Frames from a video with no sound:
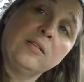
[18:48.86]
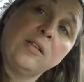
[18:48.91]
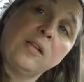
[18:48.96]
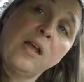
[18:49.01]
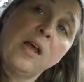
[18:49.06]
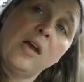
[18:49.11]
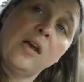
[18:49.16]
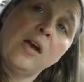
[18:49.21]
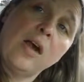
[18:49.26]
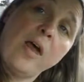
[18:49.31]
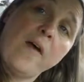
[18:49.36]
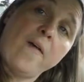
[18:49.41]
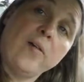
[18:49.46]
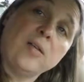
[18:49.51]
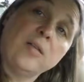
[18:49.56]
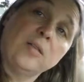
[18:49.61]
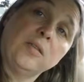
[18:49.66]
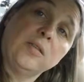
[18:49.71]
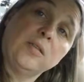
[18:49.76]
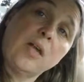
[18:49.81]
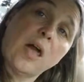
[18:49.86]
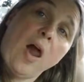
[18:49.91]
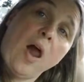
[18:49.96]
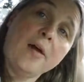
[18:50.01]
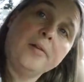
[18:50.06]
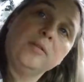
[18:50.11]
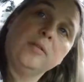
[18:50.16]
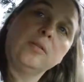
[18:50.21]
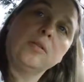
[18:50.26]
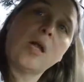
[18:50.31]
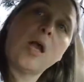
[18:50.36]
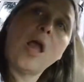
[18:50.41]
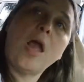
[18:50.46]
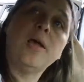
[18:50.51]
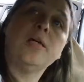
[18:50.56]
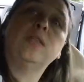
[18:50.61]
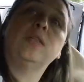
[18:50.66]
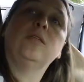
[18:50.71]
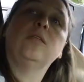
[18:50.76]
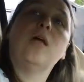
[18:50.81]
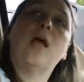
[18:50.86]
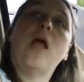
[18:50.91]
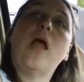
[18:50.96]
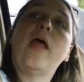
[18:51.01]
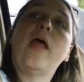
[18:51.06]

Heat is not an excuse.